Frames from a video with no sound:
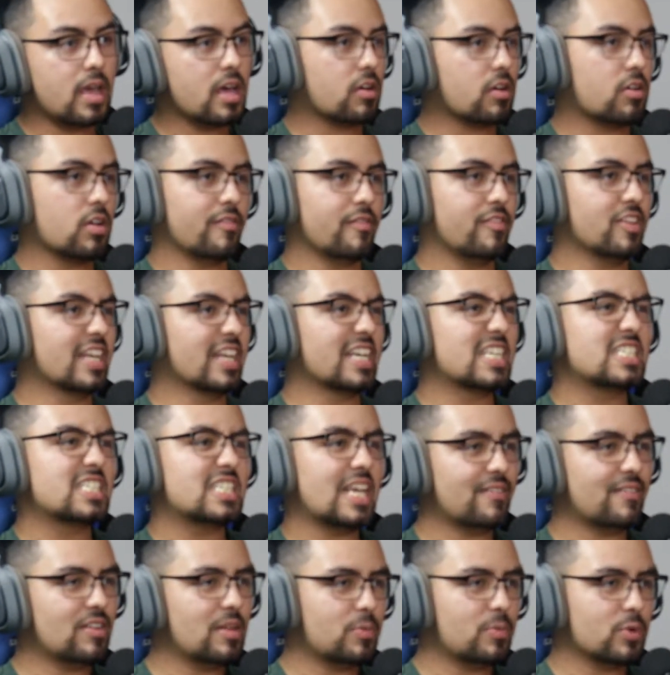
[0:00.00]
I'll give you like
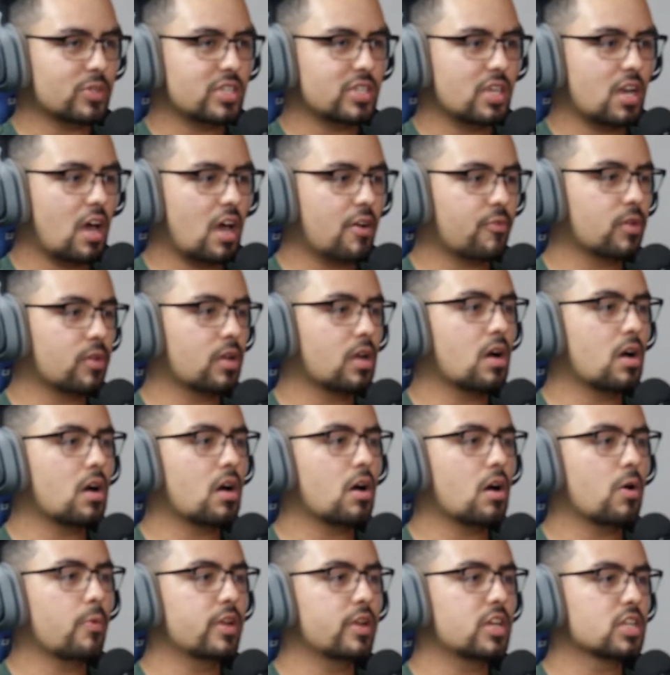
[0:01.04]
70% off." Like,
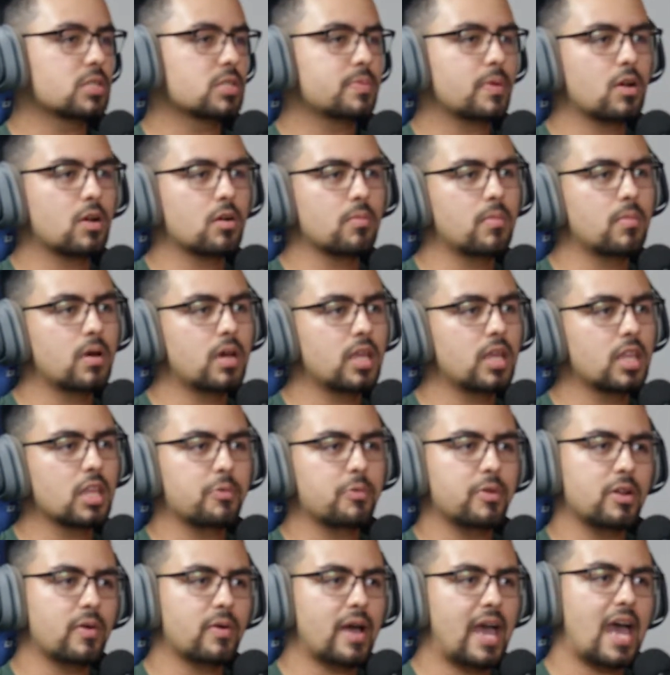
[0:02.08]
"Oh, we just spent our money.
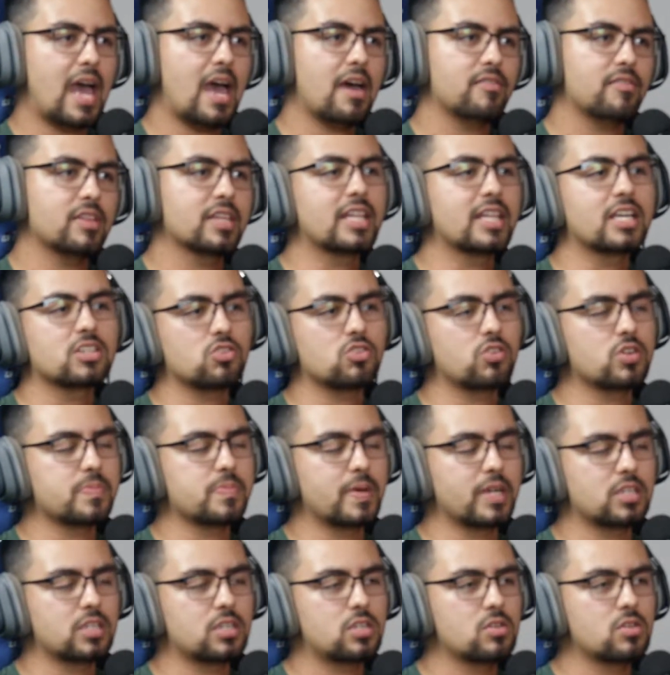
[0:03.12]
Like, we don't have it." Like, that's always
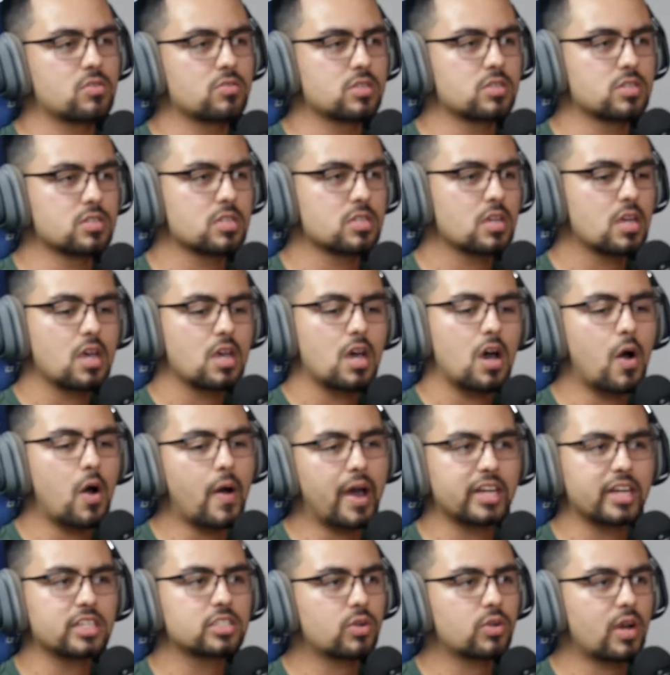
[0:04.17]
my excuse is, "Oh,
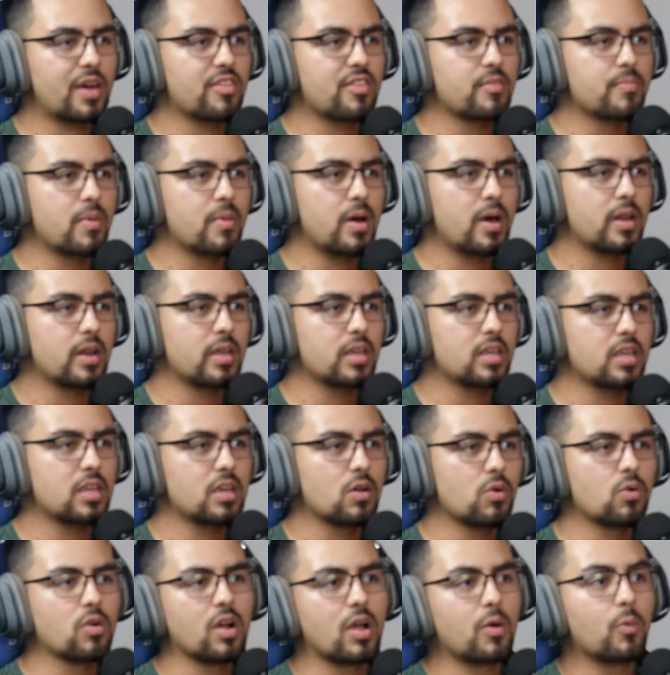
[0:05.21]
I just don't have the
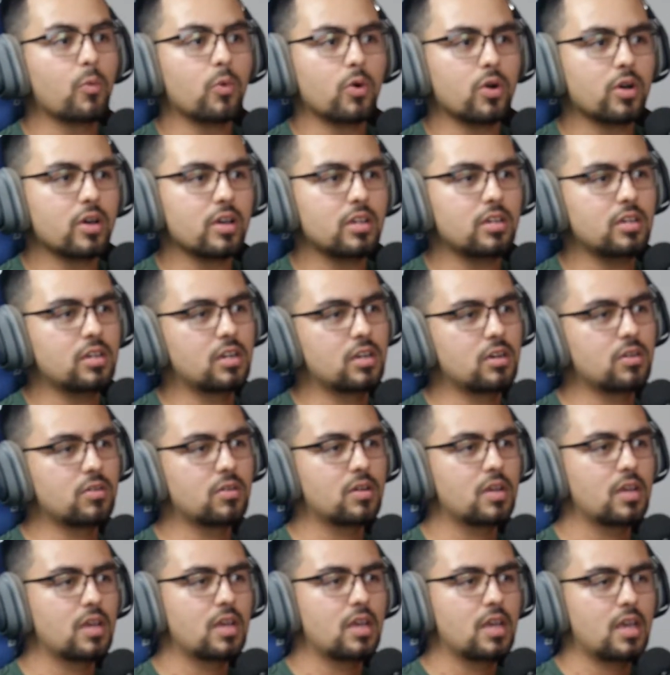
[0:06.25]
money," or "I would,"
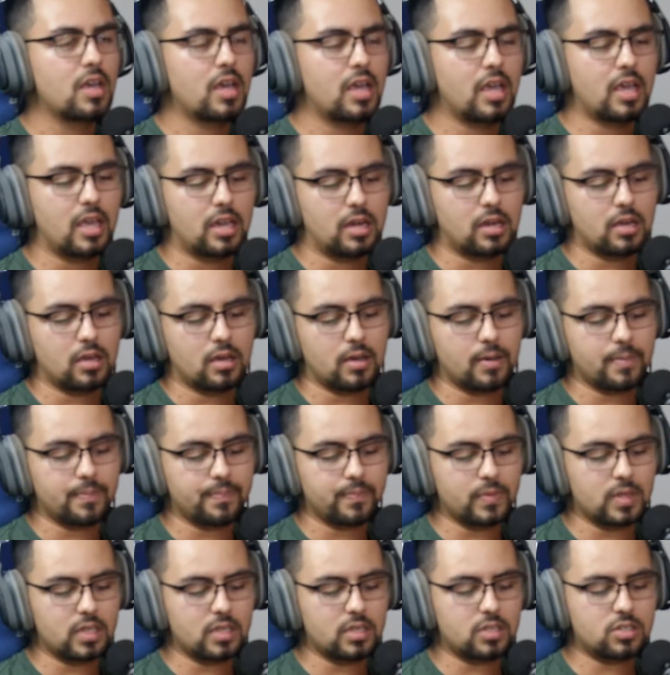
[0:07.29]
Yeah. And
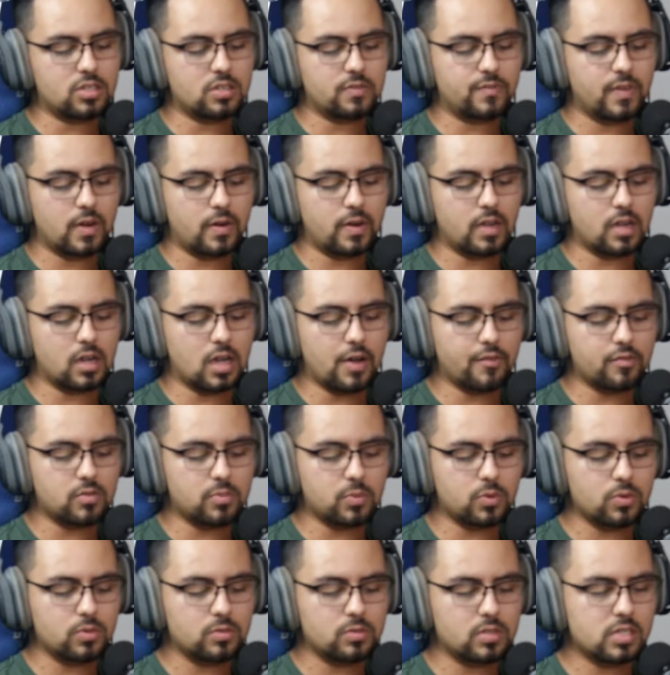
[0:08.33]
it's just very
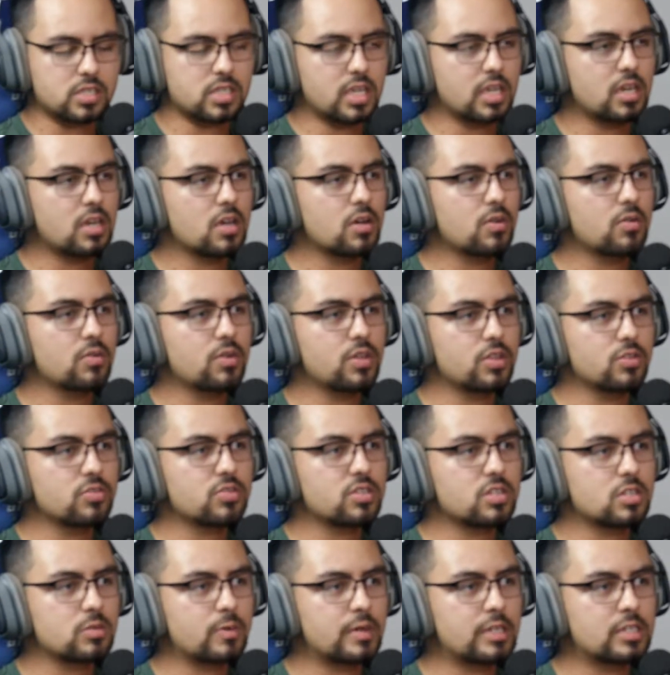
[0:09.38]
uncomfortable to say no in those
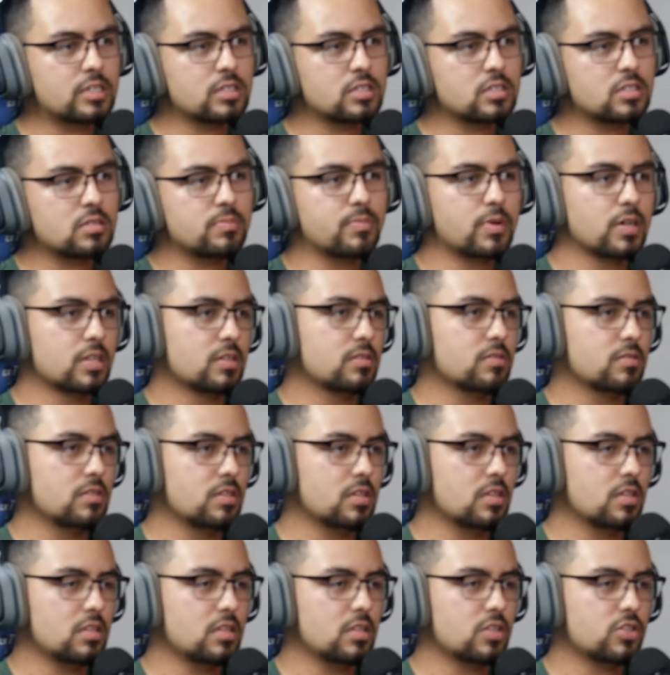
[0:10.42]
situations. But
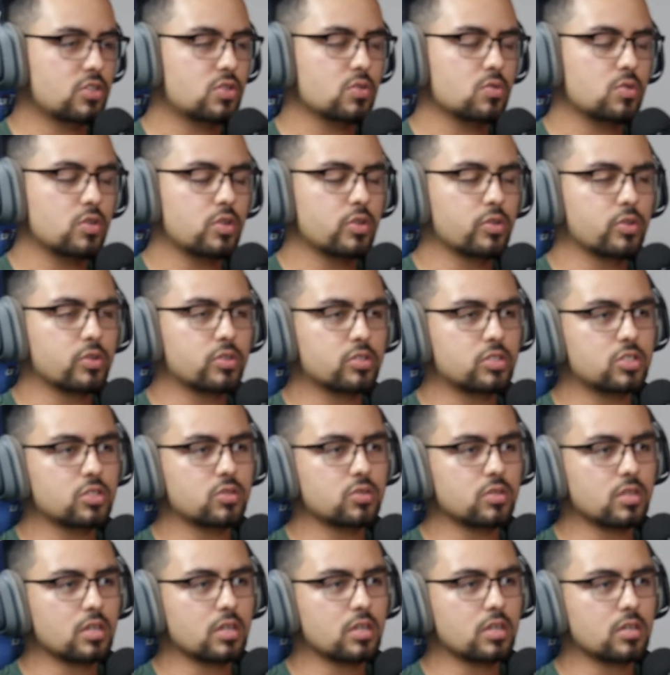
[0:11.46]
the sooner you learn
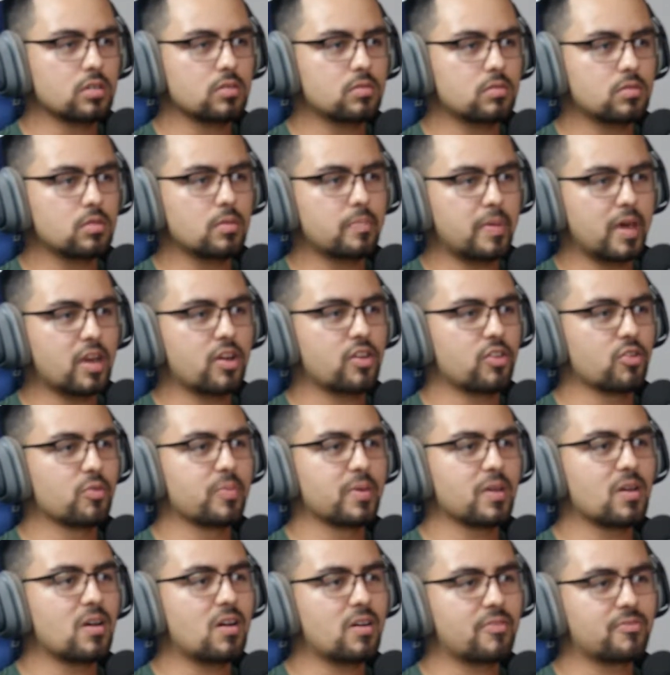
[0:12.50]
to, the better you'll
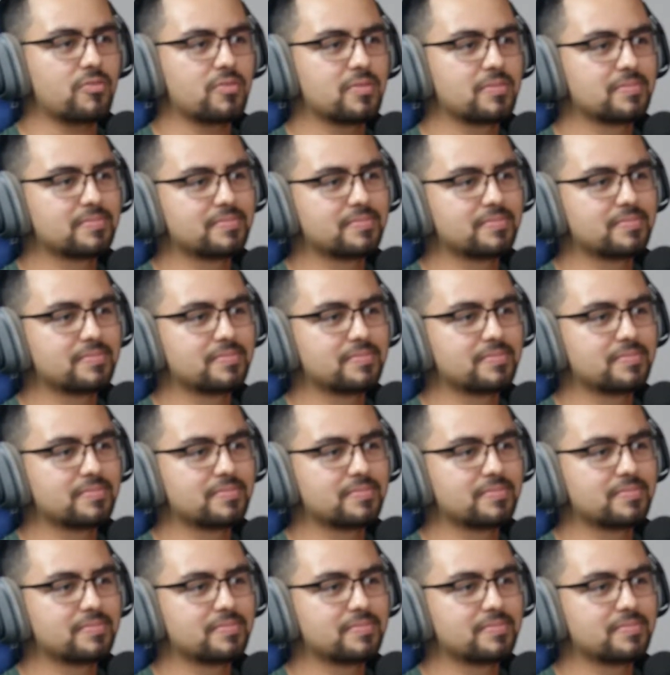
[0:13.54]
be off.